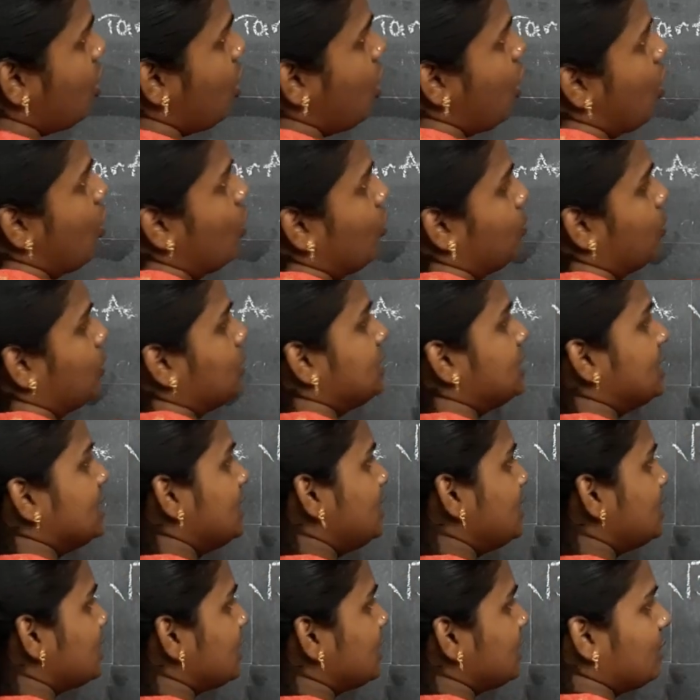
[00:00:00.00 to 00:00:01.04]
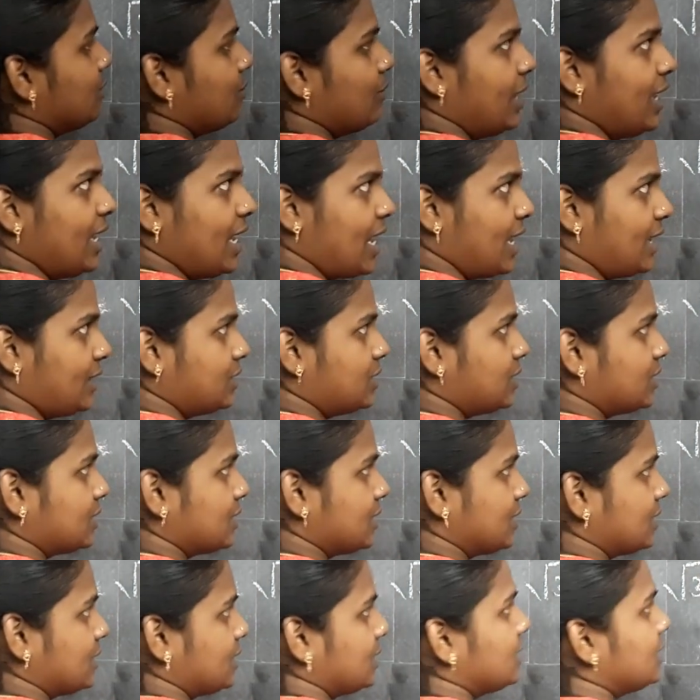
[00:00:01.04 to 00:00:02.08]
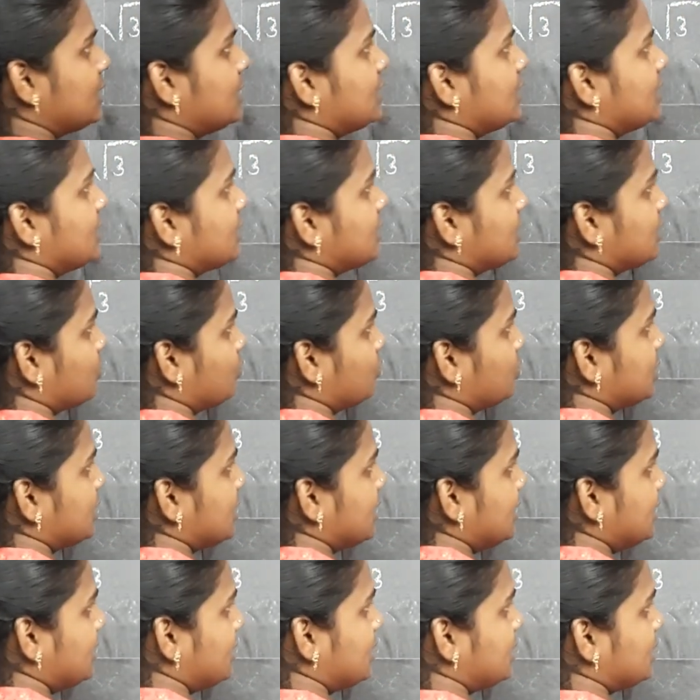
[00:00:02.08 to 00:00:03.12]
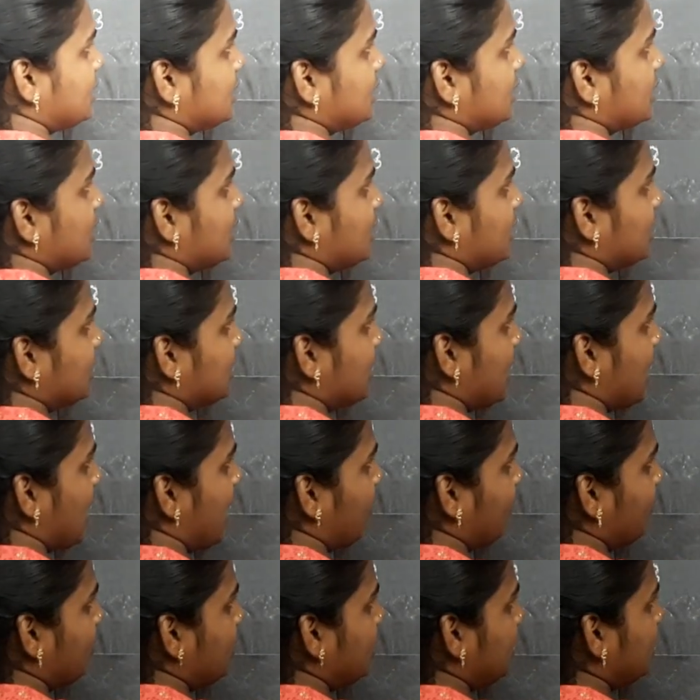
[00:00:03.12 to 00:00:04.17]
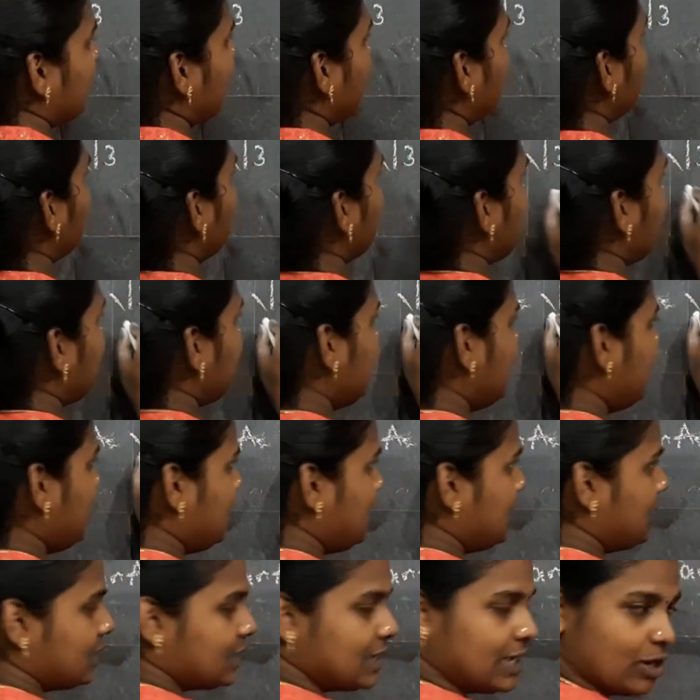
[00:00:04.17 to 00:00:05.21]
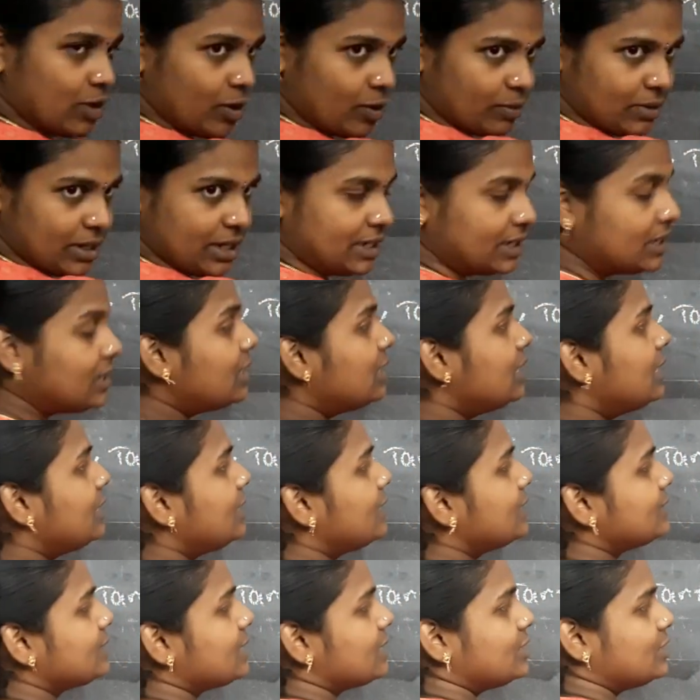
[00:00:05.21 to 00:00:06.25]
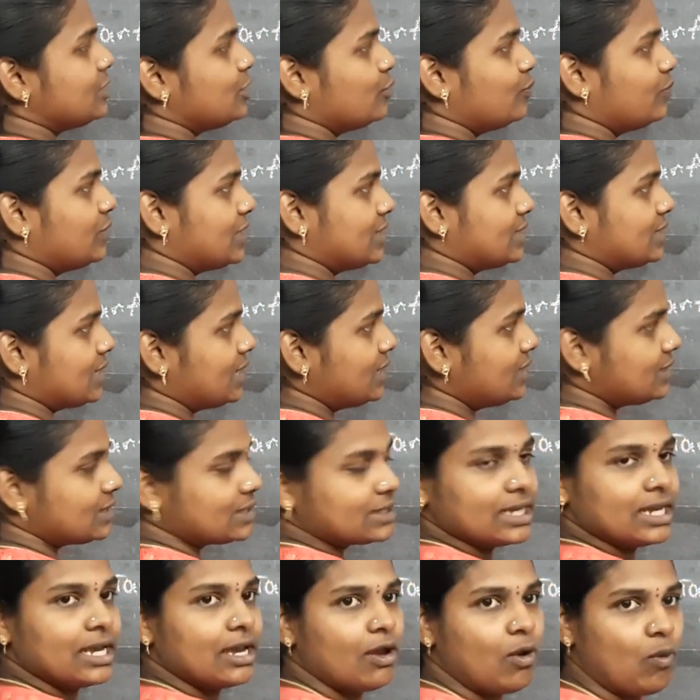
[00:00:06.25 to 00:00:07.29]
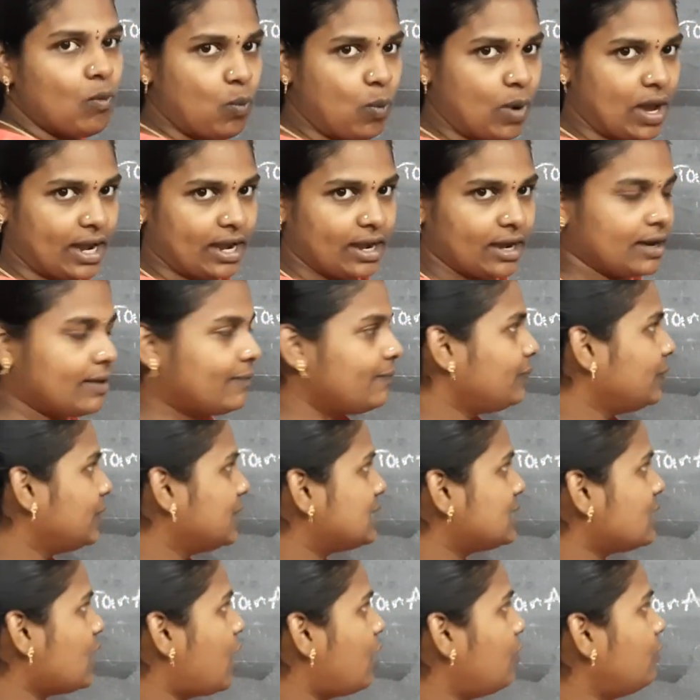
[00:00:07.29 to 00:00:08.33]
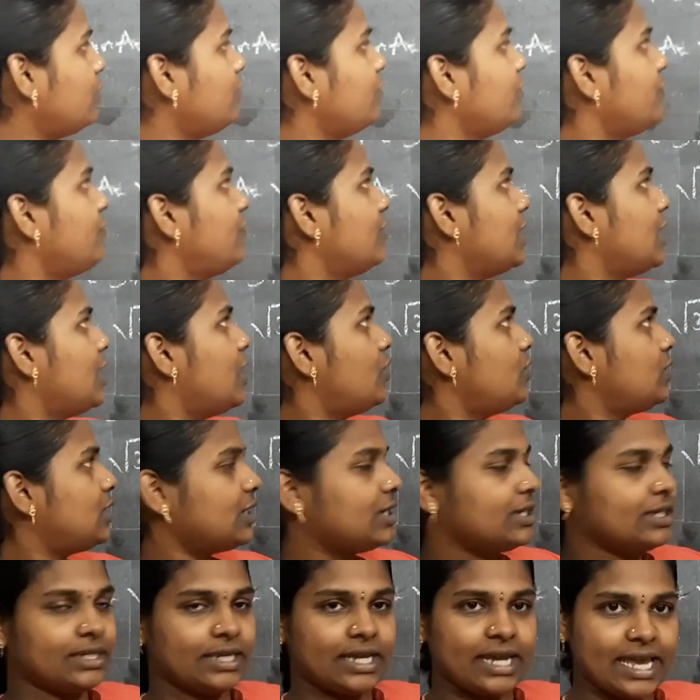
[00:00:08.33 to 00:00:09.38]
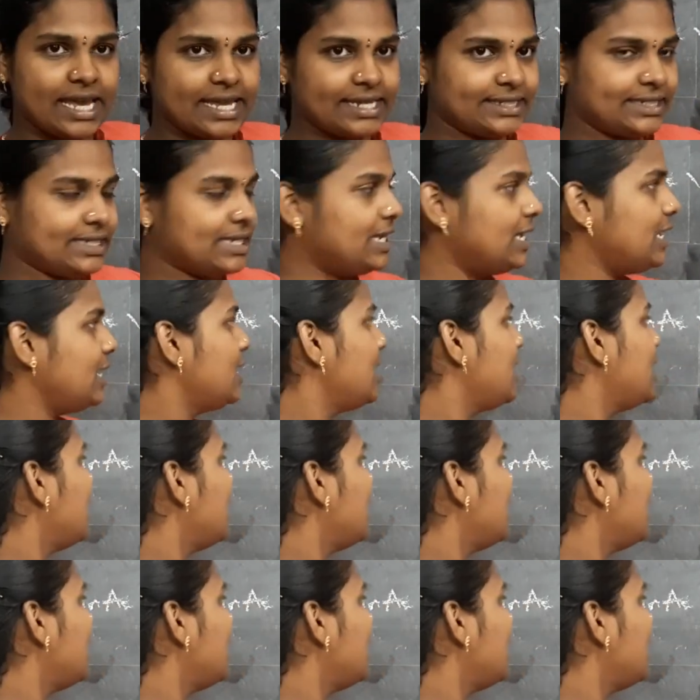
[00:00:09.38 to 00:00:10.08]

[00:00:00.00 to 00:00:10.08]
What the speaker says: opposite by adjacent. So since they haven't given any denominator, let us assume this as 1. So how do we figure out AC?